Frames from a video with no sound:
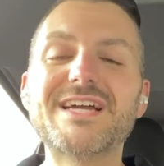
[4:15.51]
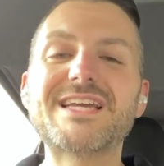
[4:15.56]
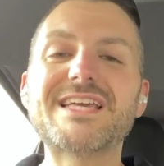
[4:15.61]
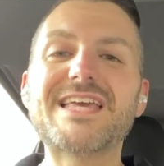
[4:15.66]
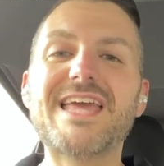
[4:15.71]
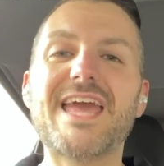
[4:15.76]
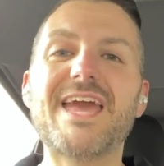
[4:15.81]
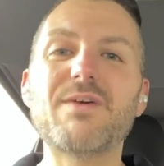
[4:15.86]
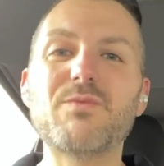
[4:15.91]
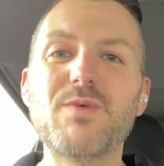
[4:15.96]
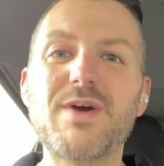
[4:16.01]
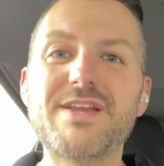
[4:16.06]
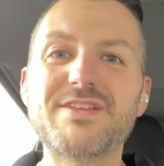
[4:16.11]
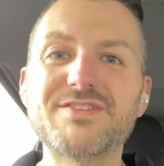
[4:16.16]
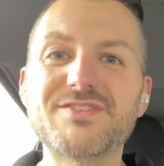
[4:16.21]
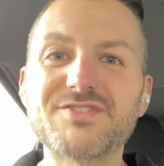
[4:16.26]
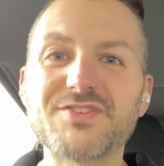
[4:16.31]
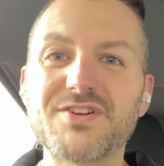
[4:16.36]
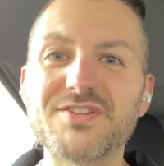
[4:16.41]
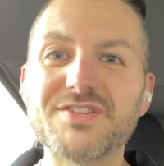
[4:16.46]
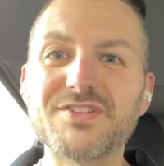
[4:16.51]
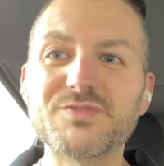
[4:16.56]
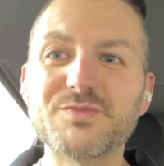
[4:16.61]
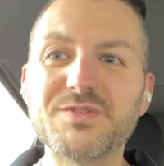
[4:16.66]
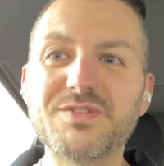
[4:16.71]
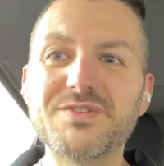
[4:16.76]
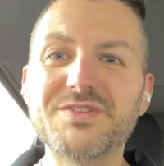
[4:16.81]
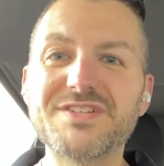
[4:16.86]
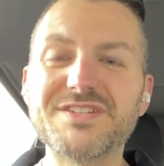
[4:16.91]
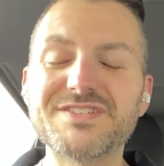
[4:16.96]
Can't wait to start this with
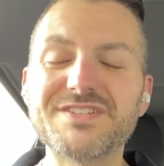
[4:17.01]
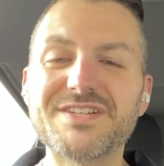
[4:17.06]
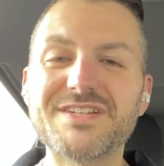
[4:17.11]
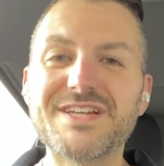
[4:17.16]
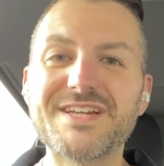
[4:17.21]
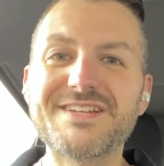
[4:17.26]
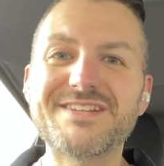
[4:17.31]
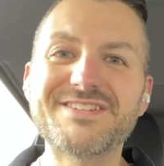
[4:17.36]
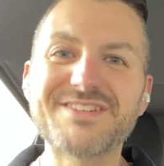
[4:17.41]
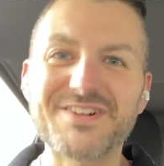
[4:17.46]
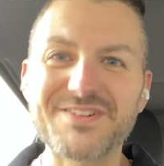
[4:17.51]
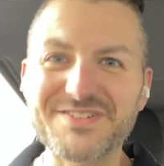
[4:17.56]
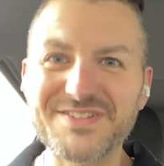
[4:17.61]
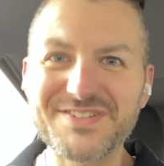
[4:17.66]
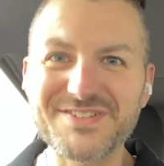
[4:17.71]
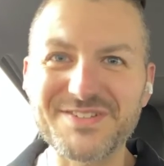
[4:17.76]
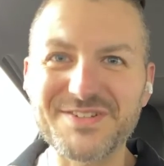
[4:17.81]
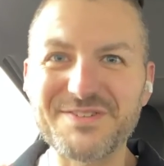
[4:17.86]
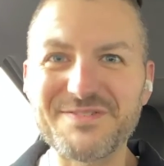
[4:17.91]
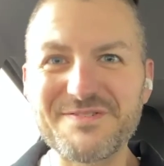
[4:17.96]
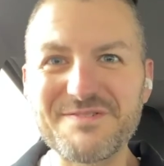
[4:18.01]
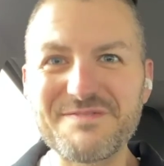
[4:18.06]
you this Sunday. Talk to you soon.